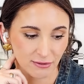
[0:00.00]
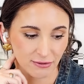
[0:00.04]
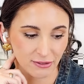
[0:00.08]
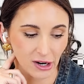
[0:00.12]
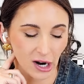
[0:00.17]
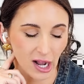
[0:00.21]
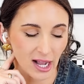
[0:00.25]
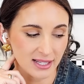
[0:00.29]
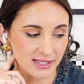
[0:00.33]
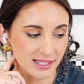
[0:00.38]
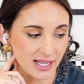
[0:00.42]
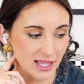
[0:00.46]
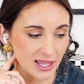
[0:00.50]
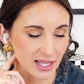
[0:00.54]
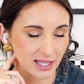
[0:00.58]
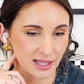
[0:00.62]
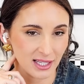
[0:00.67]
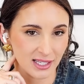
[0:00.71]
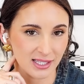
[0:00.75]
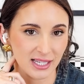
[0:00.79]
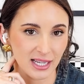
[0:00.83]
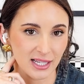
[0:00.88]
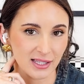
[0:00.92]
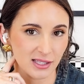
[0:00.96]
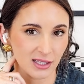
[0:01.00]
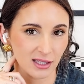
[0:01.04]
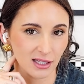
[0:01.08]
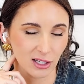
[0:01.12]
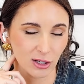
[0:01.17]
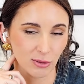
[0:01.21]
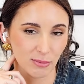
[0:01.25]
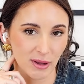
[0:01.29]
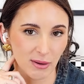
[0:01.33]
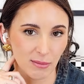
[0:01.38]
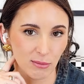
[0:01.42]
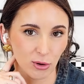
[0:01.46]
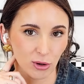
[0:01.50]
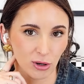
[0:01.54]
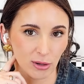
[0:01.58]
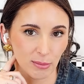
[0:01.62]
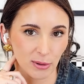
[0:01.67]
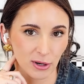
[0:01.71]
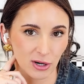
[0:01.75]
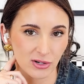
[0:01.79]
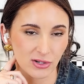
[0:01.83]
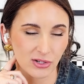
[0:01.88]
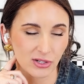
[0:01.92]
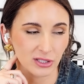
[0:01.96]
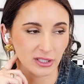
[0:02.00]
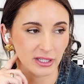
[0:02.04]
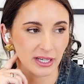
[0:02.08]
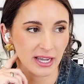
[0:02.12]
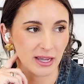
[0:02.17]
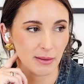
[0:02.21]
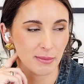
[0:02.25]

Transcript: For us, I think this hits a little bit more personally